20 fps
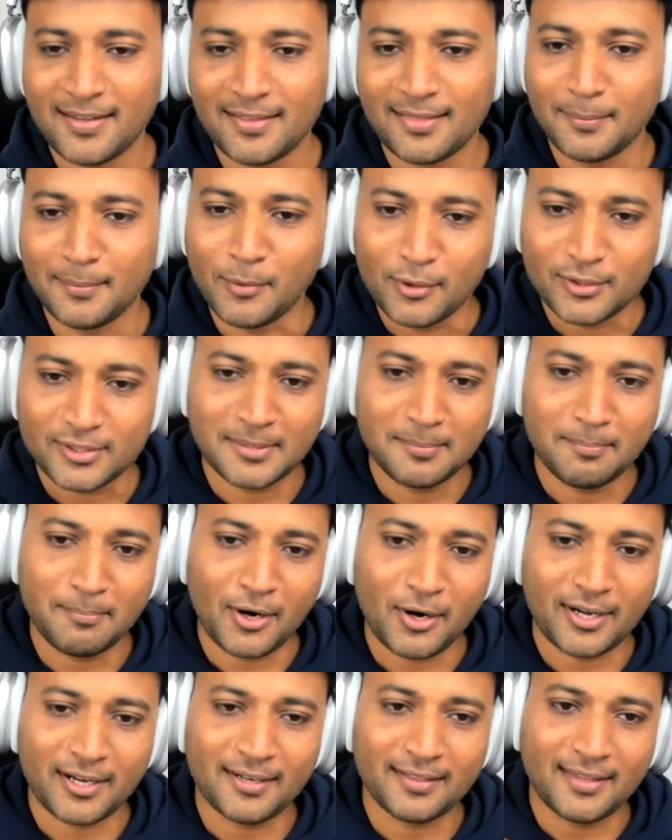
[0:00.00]
The most
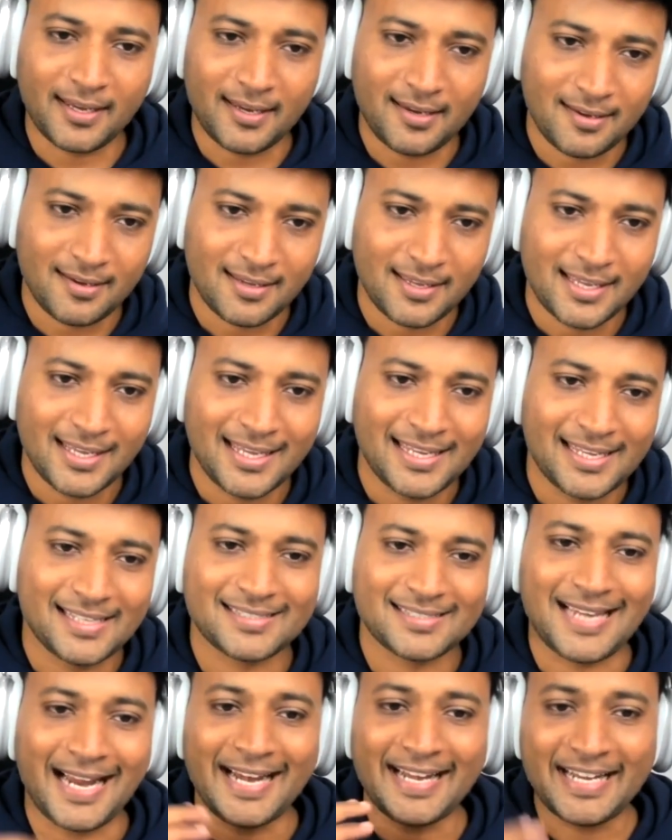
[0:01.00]
important thing
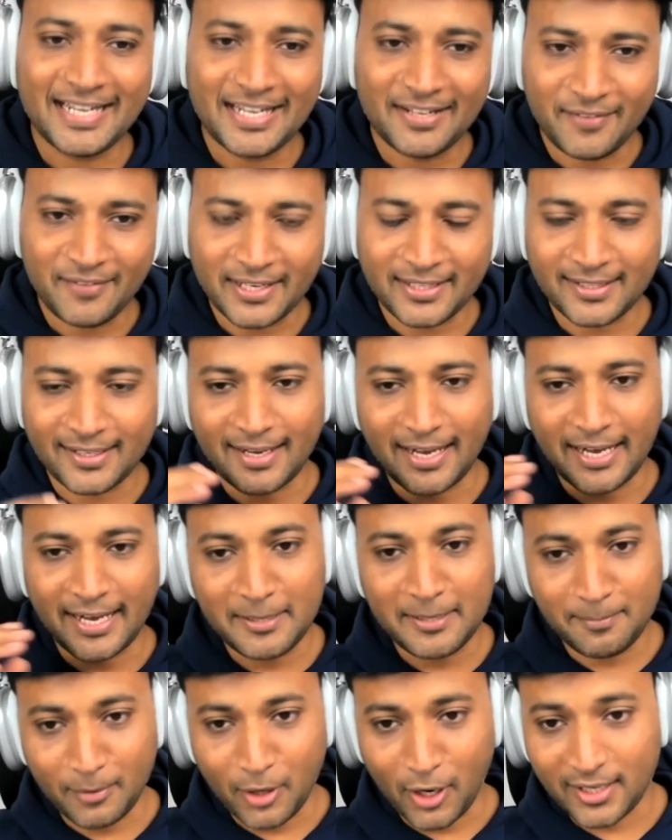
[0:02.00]
is identifying the
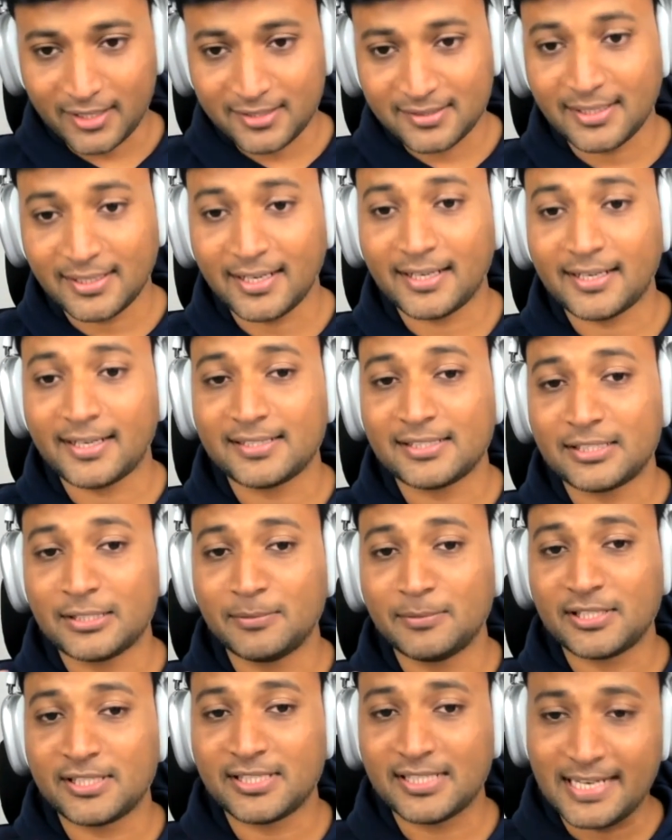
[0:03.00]
right products that our
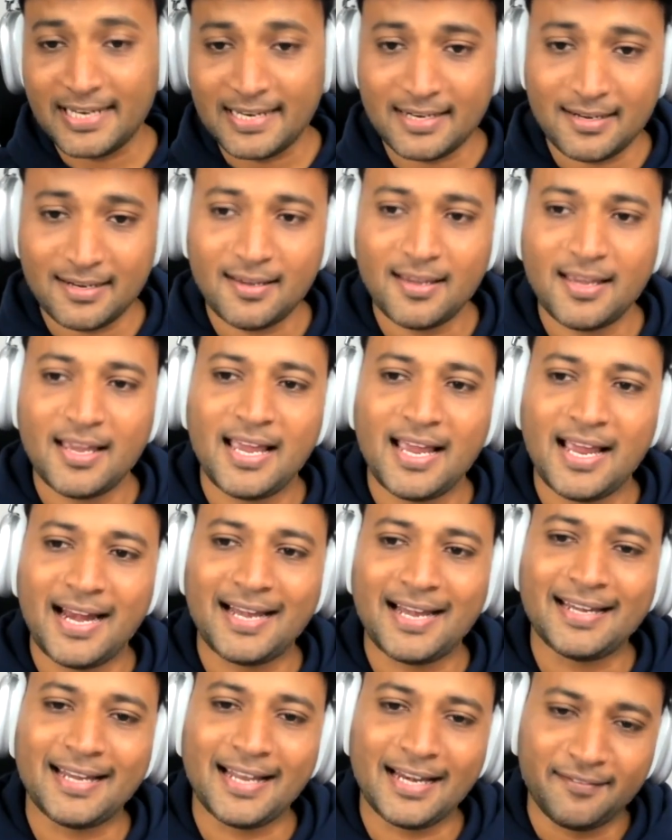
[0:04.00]
customers need
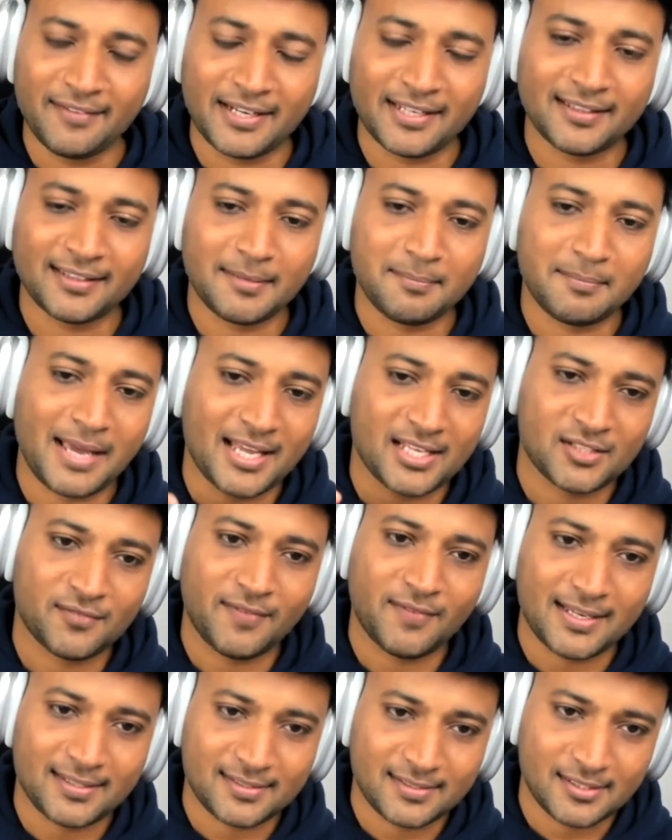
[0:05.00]
and delivering them as
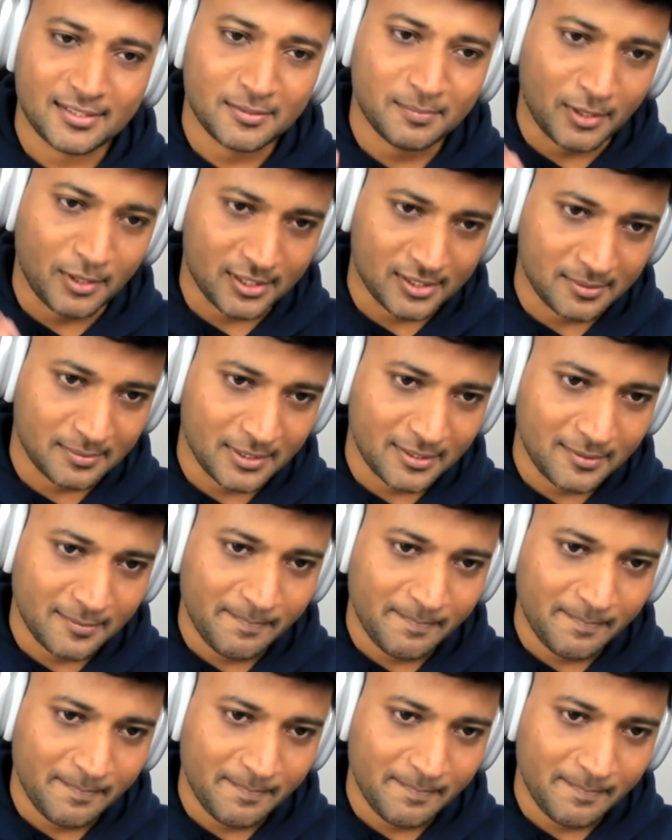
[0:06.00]
fast as possible.